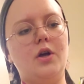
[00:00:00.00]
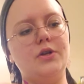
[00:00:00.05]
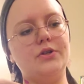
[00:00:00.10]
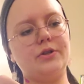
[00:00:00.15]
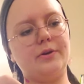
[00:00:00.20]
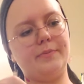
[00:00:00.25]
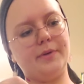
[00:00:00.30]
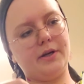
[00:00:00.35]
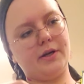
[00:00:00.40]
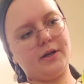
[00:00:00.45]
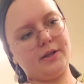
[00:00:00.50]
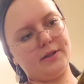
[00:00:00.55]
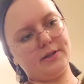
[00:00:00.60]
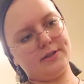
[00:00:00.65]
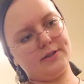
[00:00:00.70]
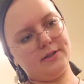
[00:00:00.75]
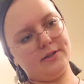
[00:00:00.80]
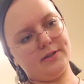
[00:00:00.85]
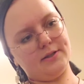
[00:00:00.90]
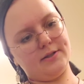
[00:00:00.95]
So I'm gonna cut
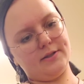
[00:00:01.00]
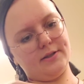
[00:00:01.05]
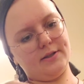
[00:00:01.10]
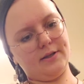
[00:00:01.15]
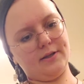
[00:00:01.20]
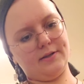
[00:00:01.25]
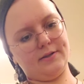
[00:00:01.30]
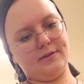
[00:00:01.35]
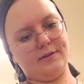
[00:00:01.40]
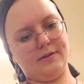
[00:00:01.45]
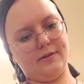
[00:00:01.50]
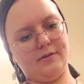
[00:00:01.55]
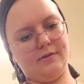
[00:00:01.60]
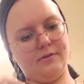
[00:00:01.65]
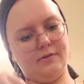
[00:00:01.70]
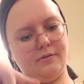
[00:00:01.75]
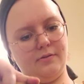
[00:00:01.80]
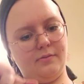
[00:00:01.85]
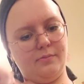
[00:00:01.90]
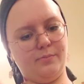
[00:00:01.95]
this into 6
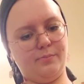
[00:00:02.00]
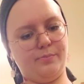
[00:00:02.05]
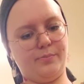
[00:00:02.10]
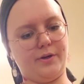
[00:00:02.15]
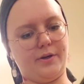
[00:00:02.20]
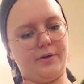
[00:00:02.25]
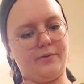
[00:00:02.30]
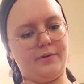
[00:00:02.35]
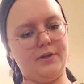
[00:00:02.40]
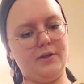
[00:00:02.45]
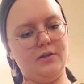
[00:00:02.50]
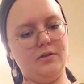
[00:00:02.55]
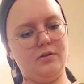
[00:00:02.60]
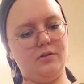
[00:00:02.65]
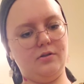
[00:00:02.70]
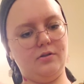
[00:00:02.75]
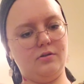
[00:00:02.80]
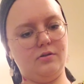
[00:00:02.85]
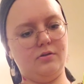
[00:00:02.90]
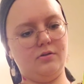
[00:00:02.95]

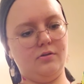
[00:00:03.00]
brownies.